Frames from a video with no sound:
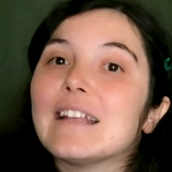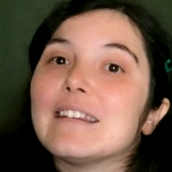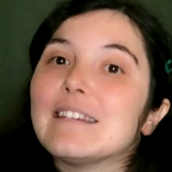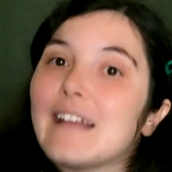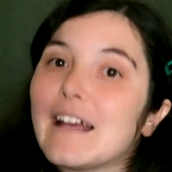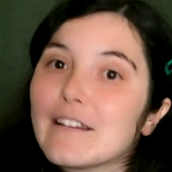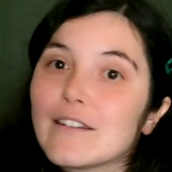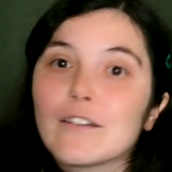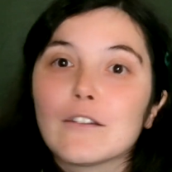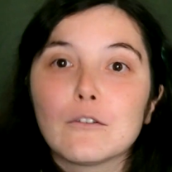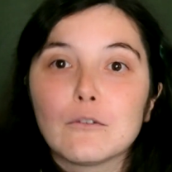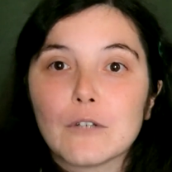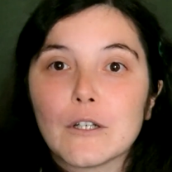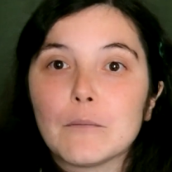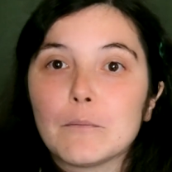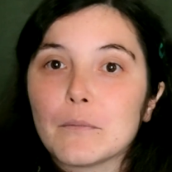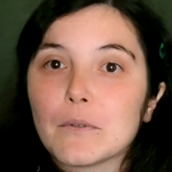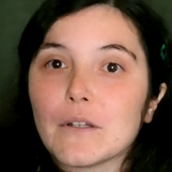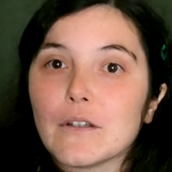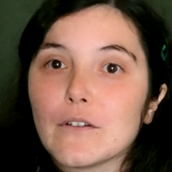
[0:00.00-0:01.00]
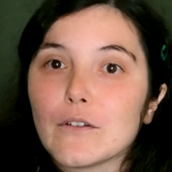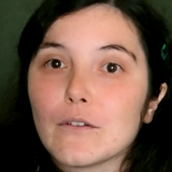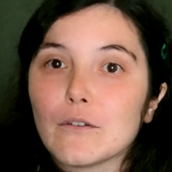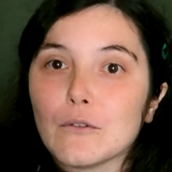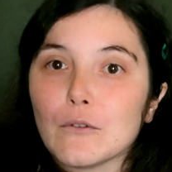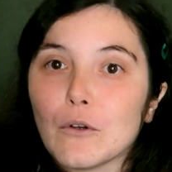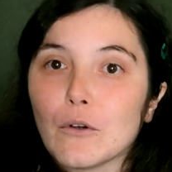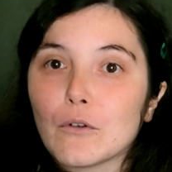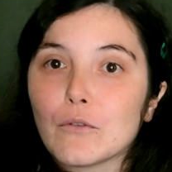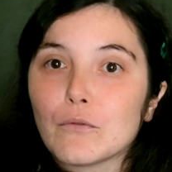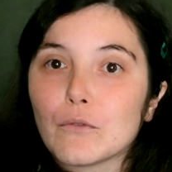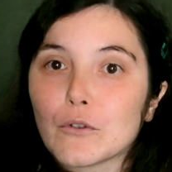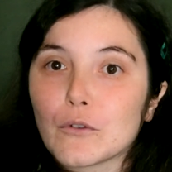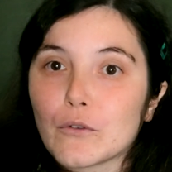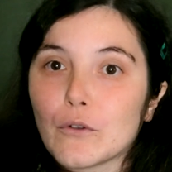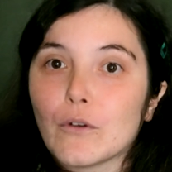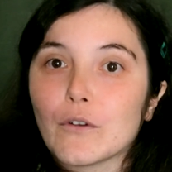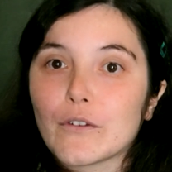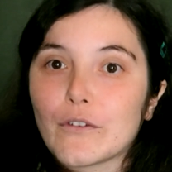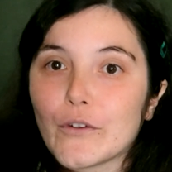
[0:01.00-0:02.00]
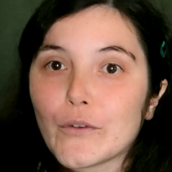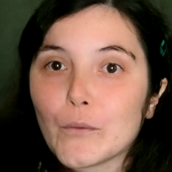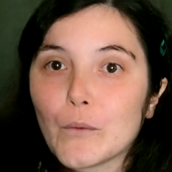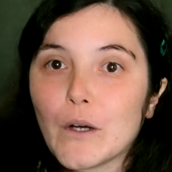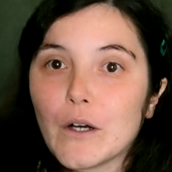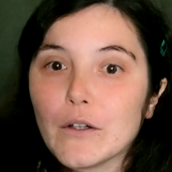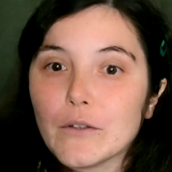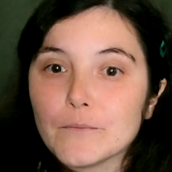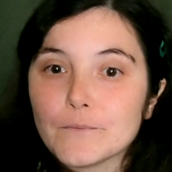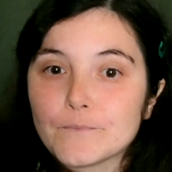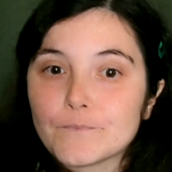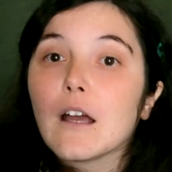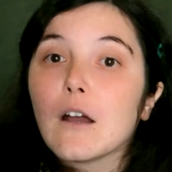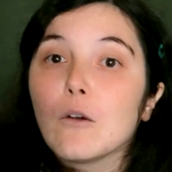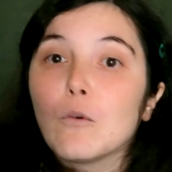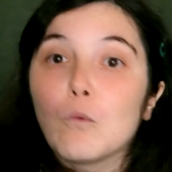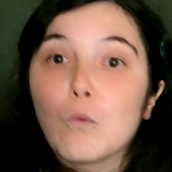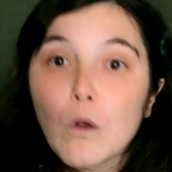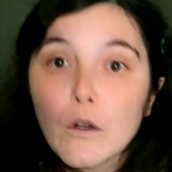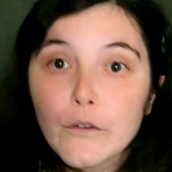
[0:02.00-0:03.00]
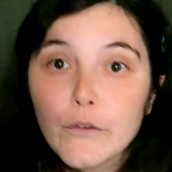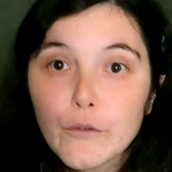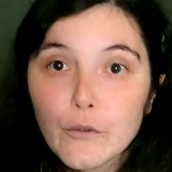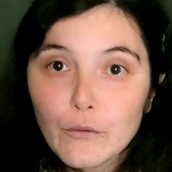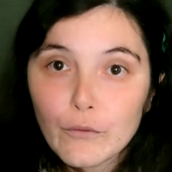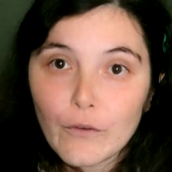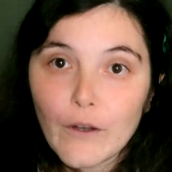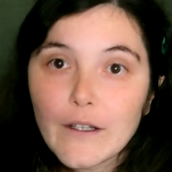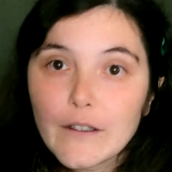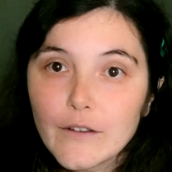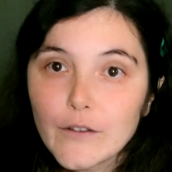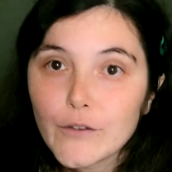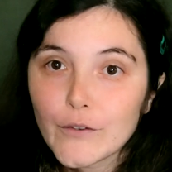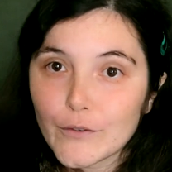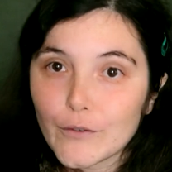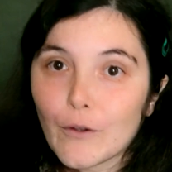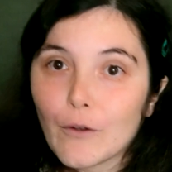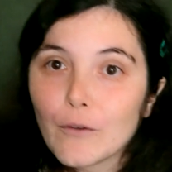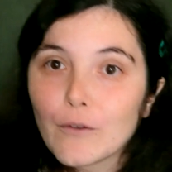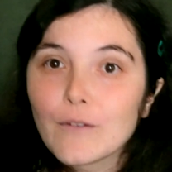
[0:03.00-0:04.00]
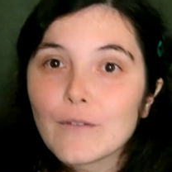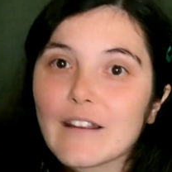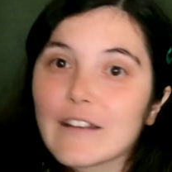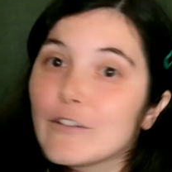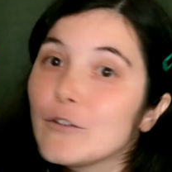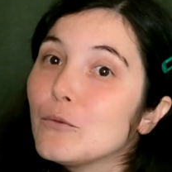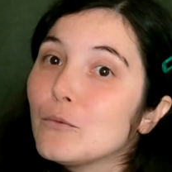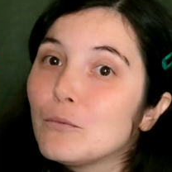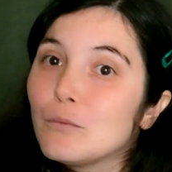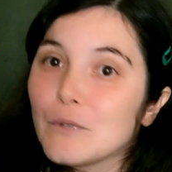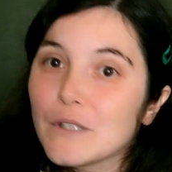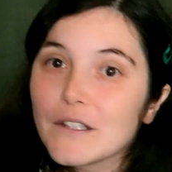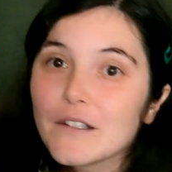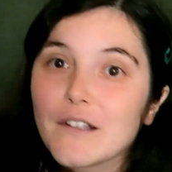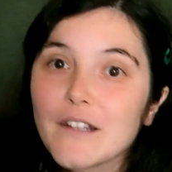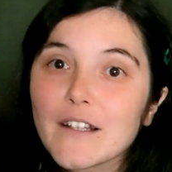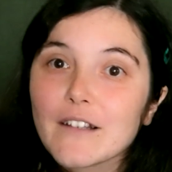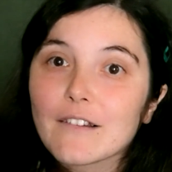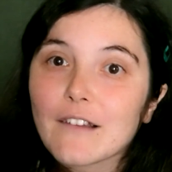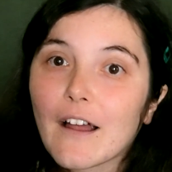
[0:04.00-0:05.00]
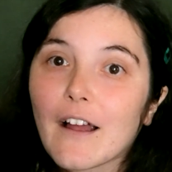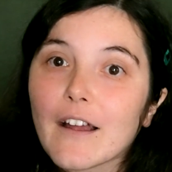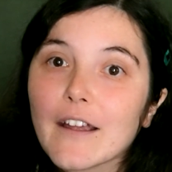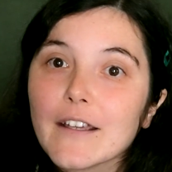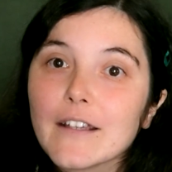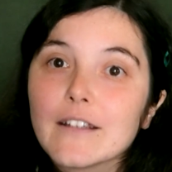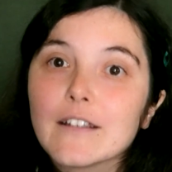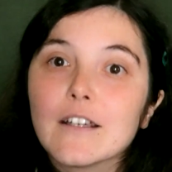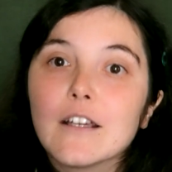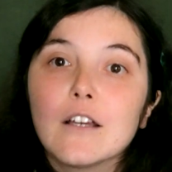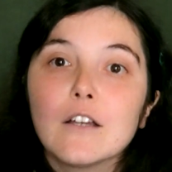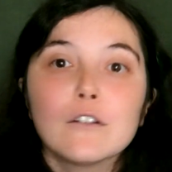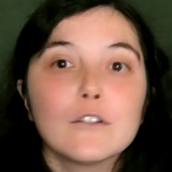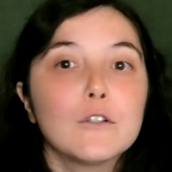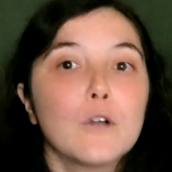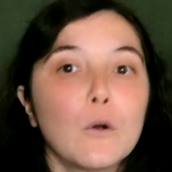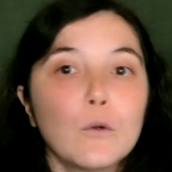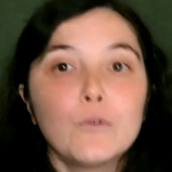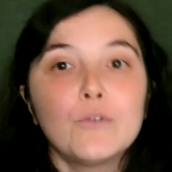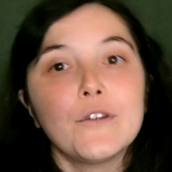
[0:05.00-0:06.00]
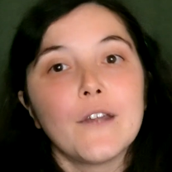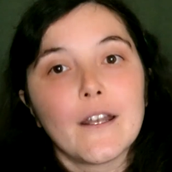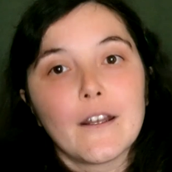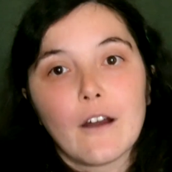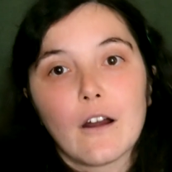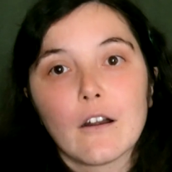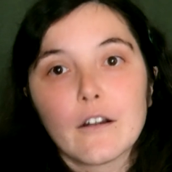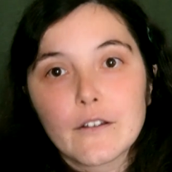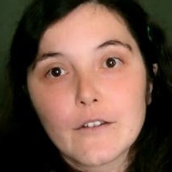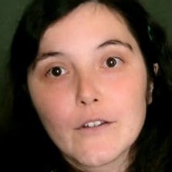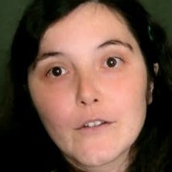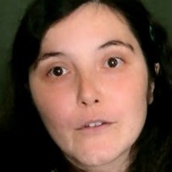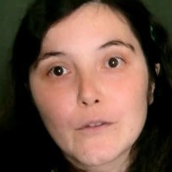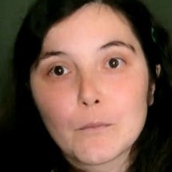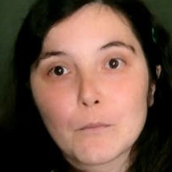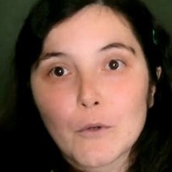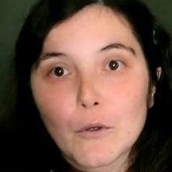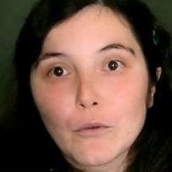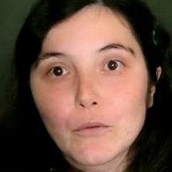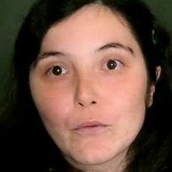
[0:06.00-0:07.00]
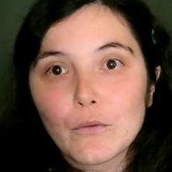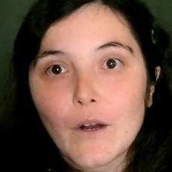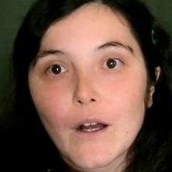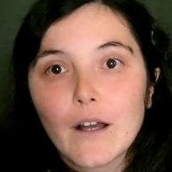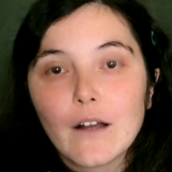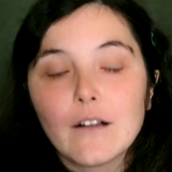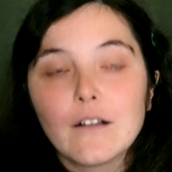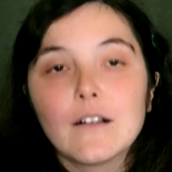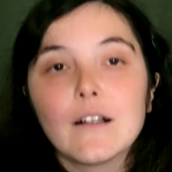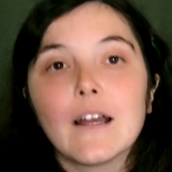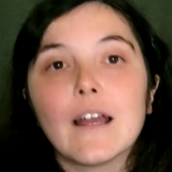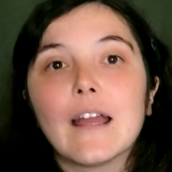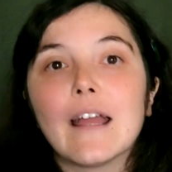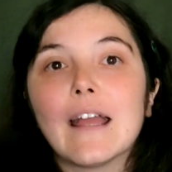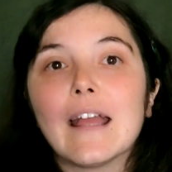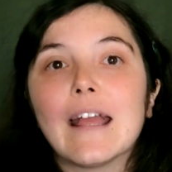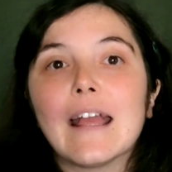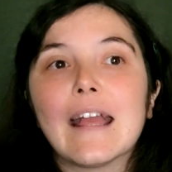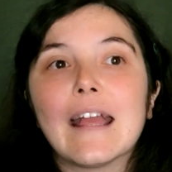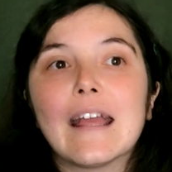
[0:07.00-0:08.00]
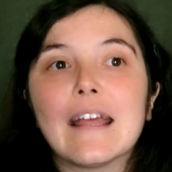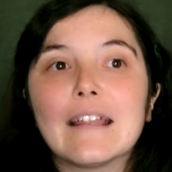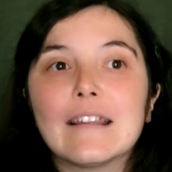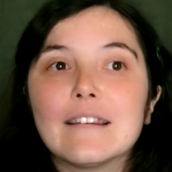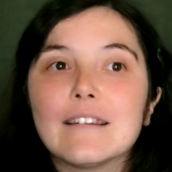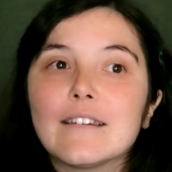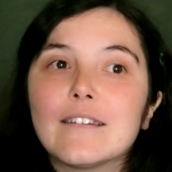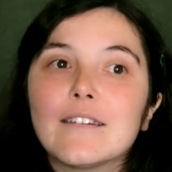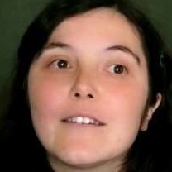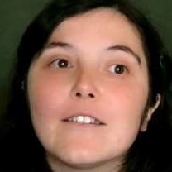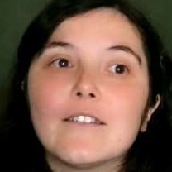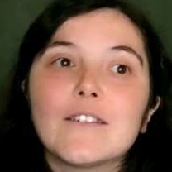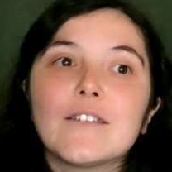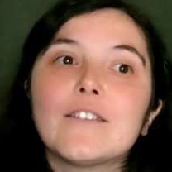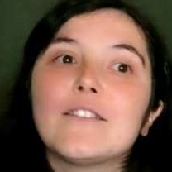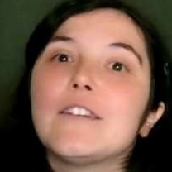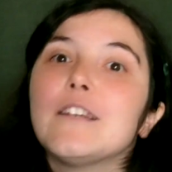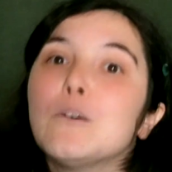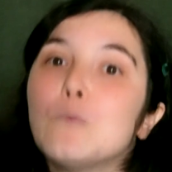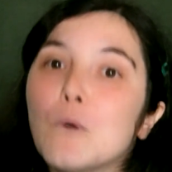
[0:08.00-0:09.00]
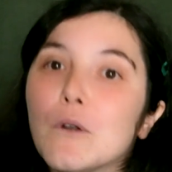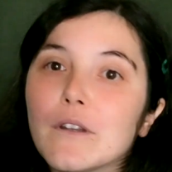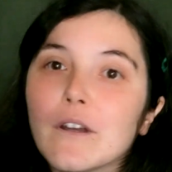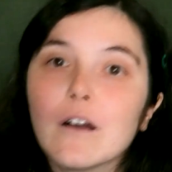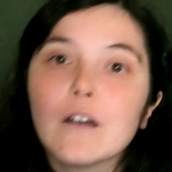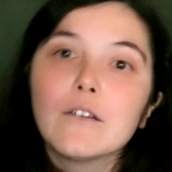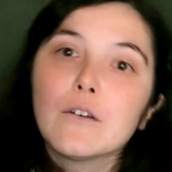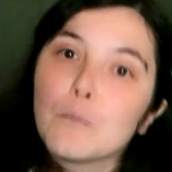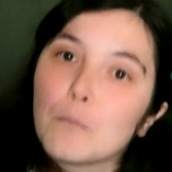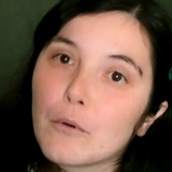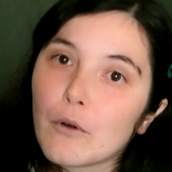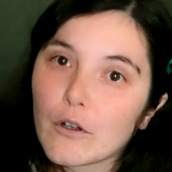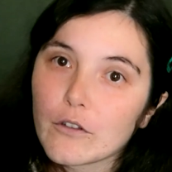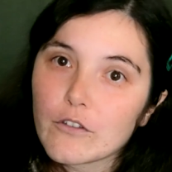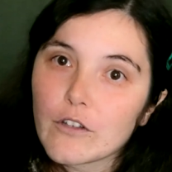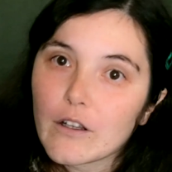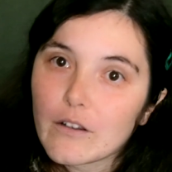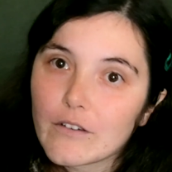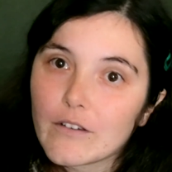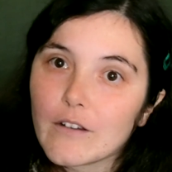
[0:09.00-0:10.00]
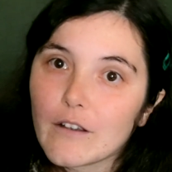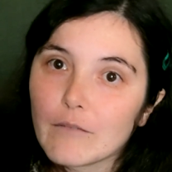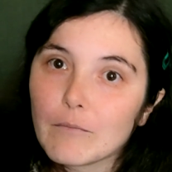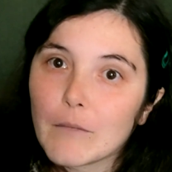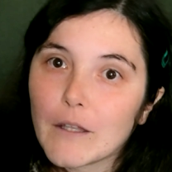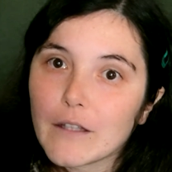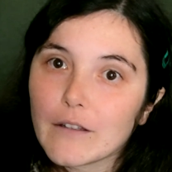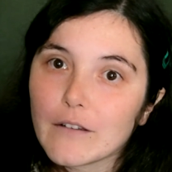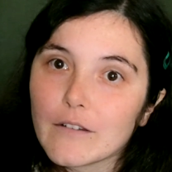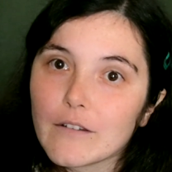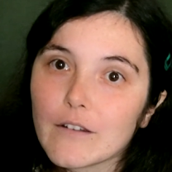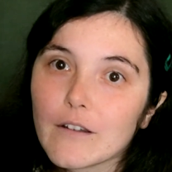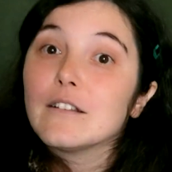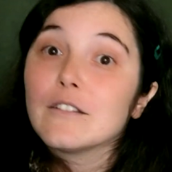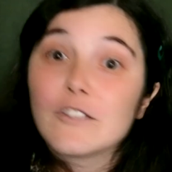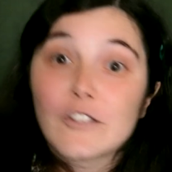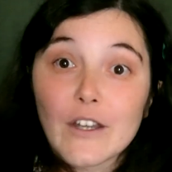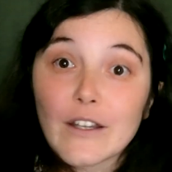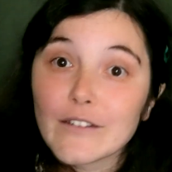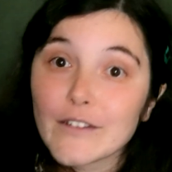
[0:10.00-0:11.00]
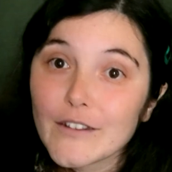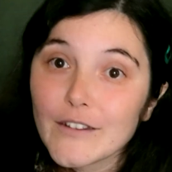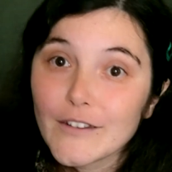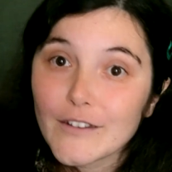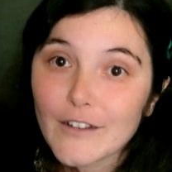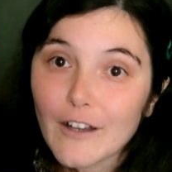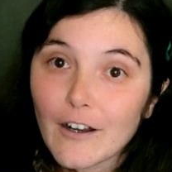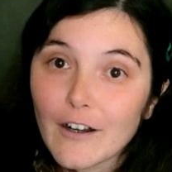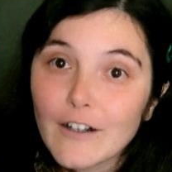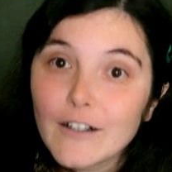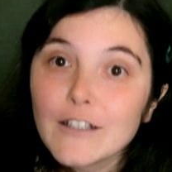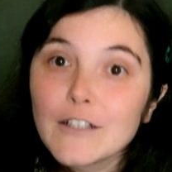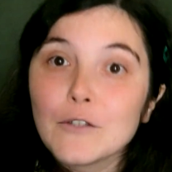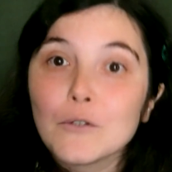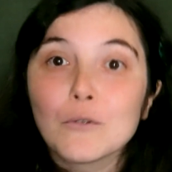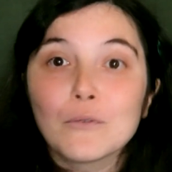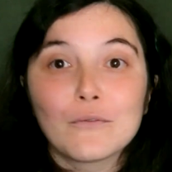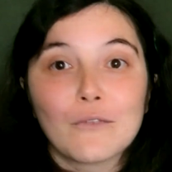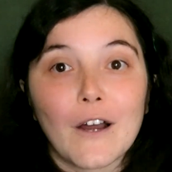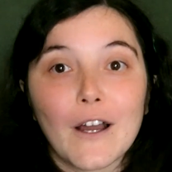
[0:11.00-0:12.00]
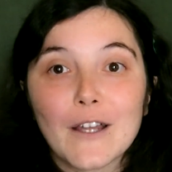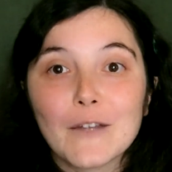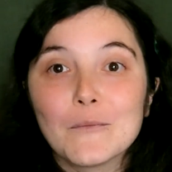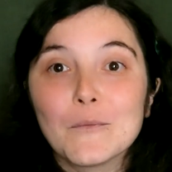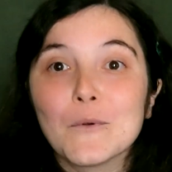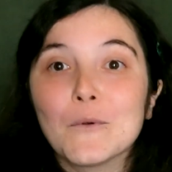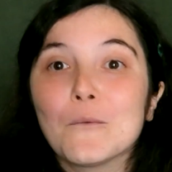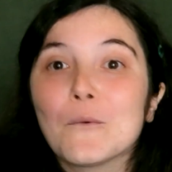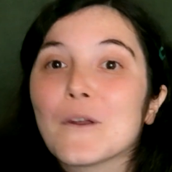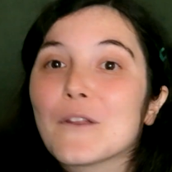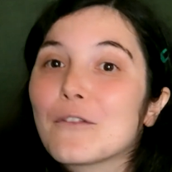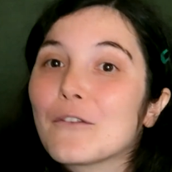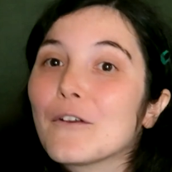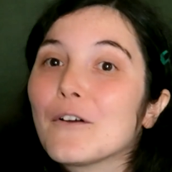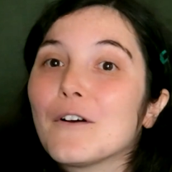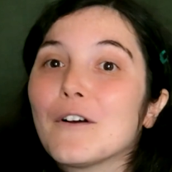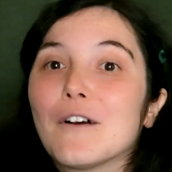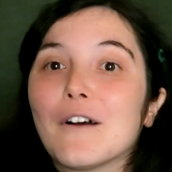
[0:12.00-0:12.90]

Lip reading: that's a great place to look for songs as well. Once you find a song that you really like, go to that artist's profile and see what other projects they've made. Chances are you'll vibe with